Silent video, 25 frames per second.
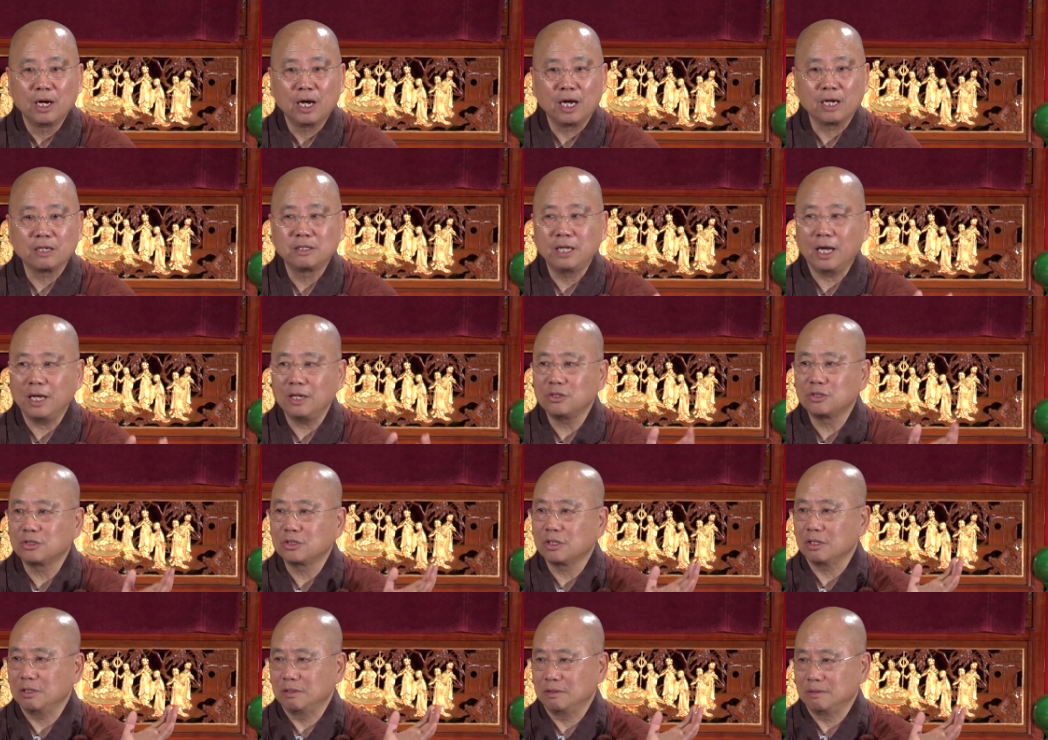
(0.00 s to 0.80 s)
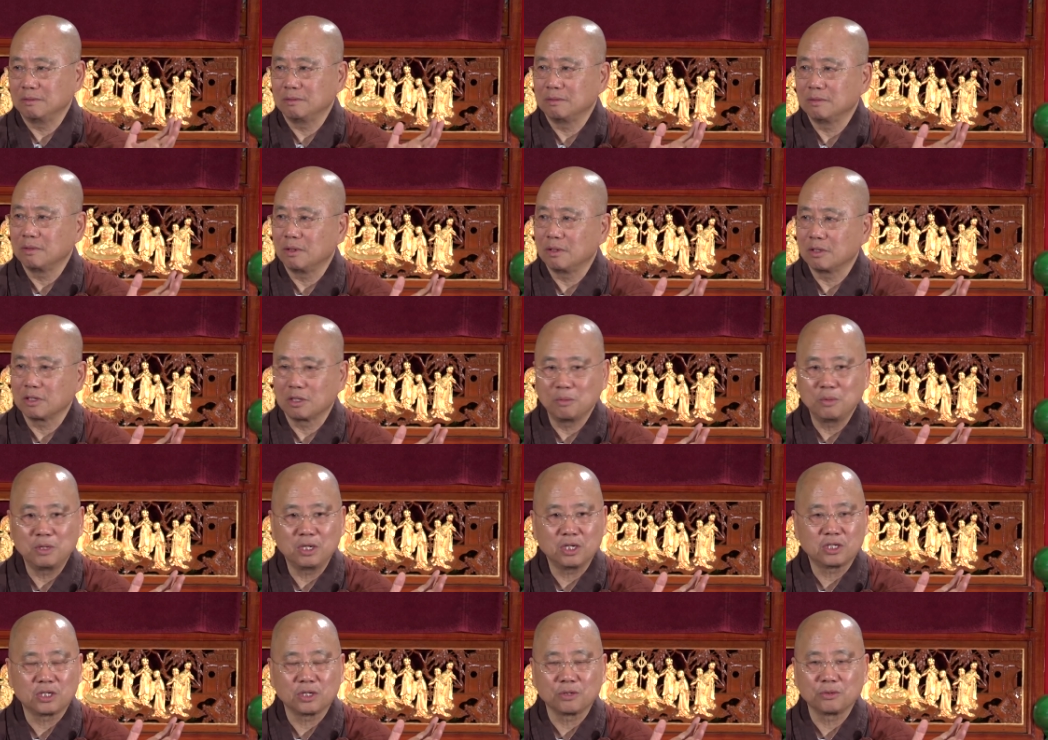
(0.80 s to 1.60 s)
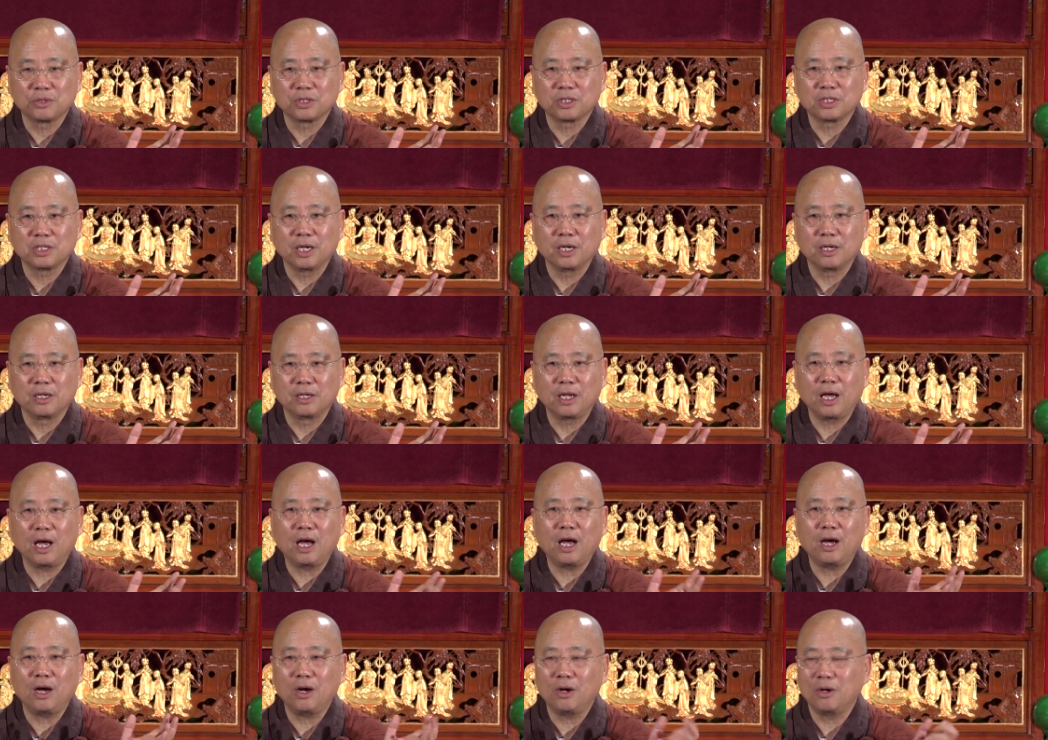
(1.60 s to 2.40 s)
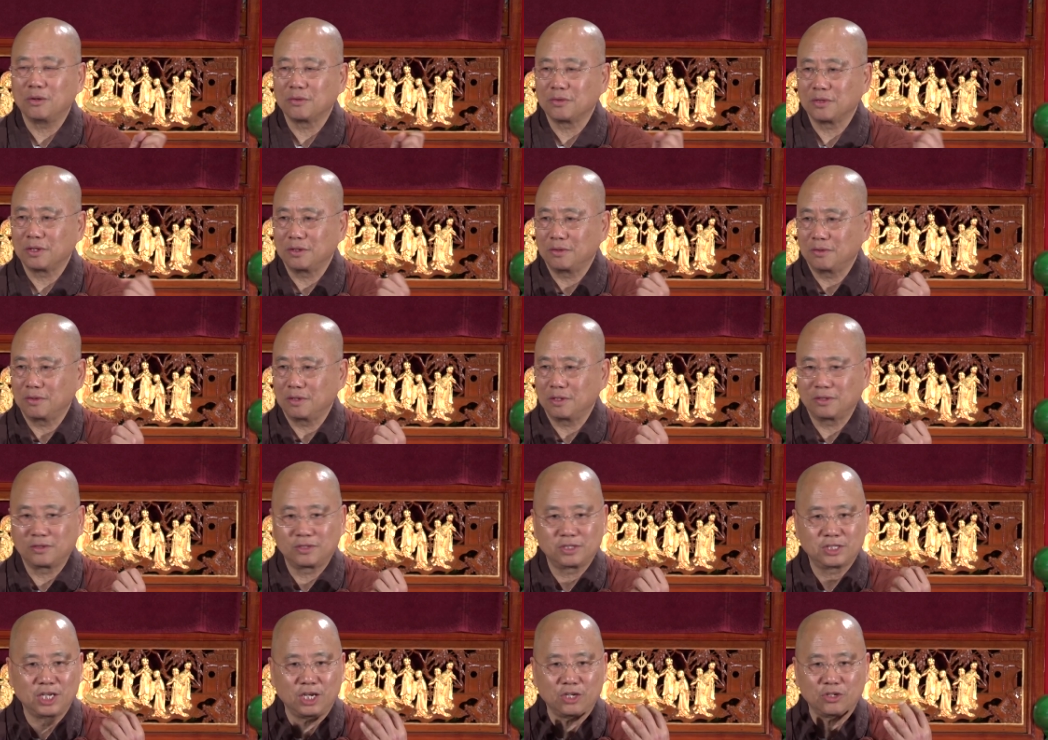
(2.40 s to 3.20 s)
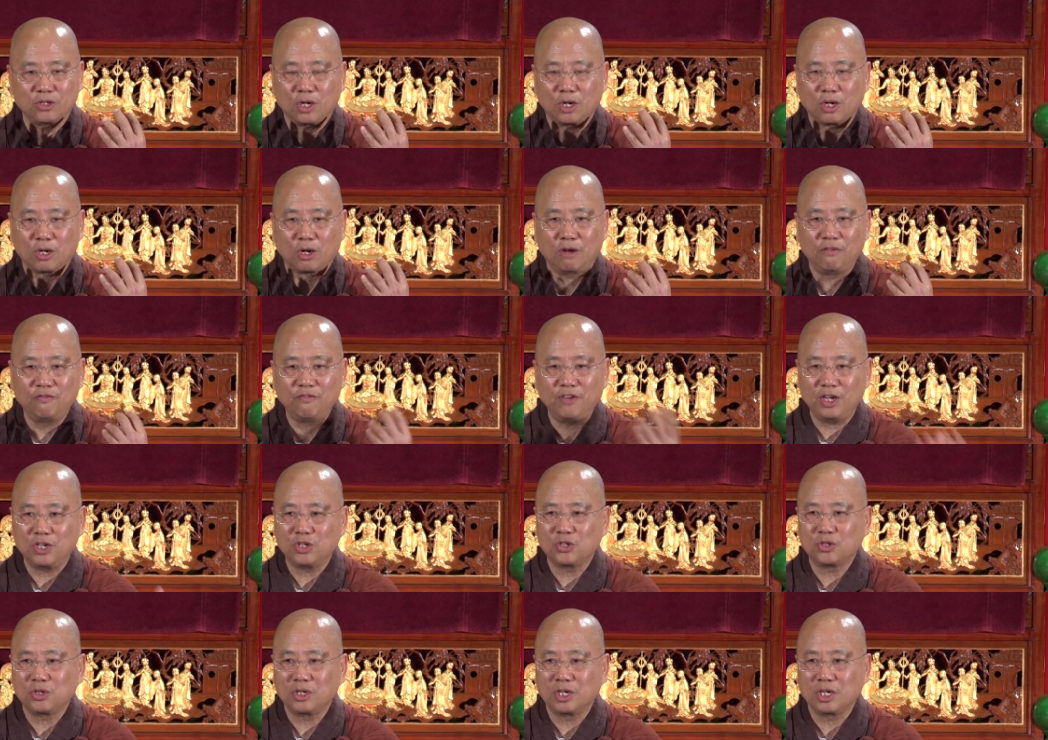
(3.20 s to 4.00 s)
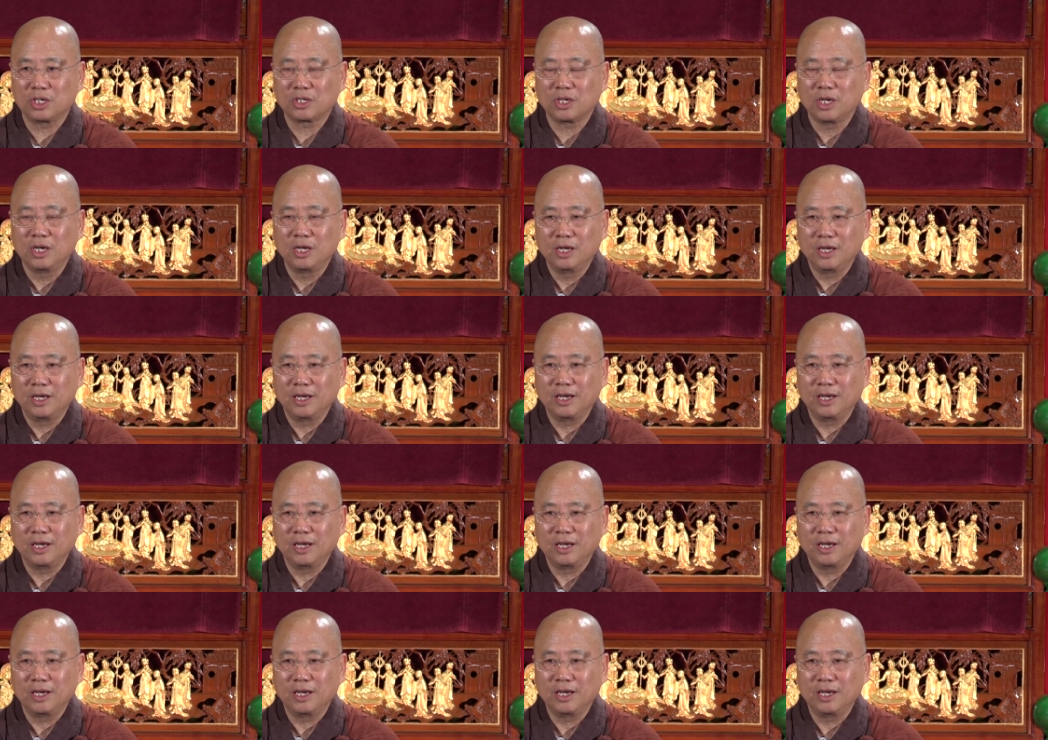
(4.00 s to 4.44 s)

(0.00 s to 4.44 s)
attention, or the minister would say, now that such a convention is,